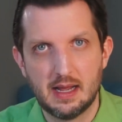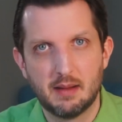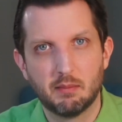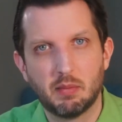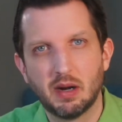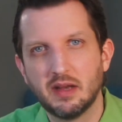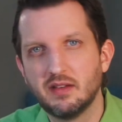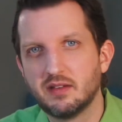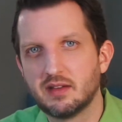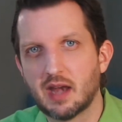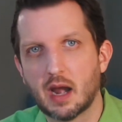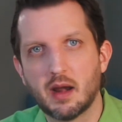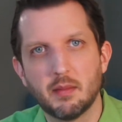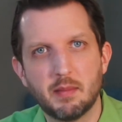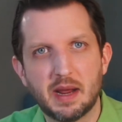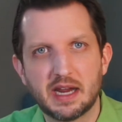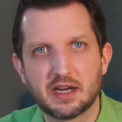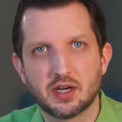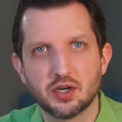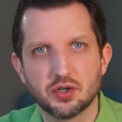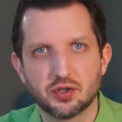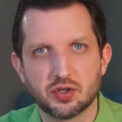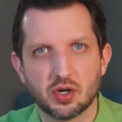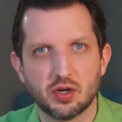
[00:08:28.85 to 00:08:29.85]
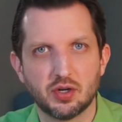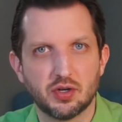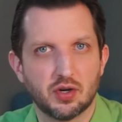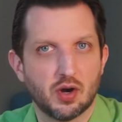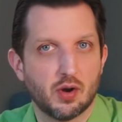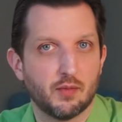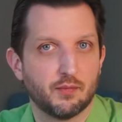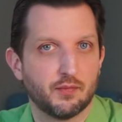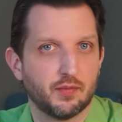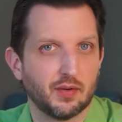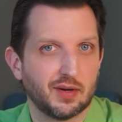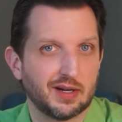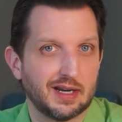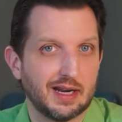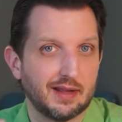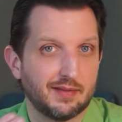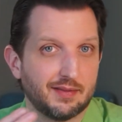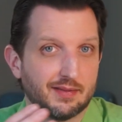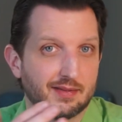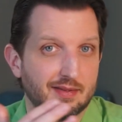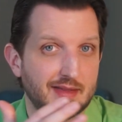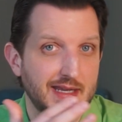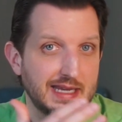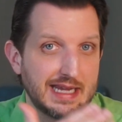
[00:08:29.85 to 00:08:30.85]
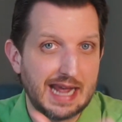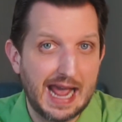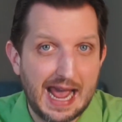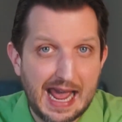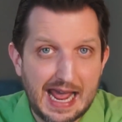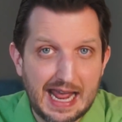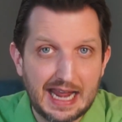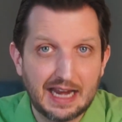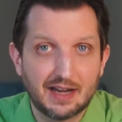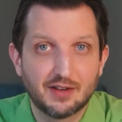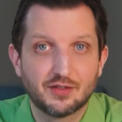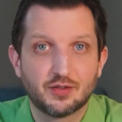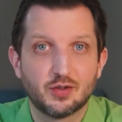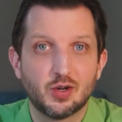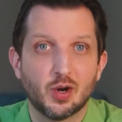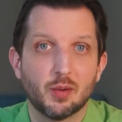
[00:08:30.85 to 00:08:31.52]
But instead of making sure you don't forget the eggs,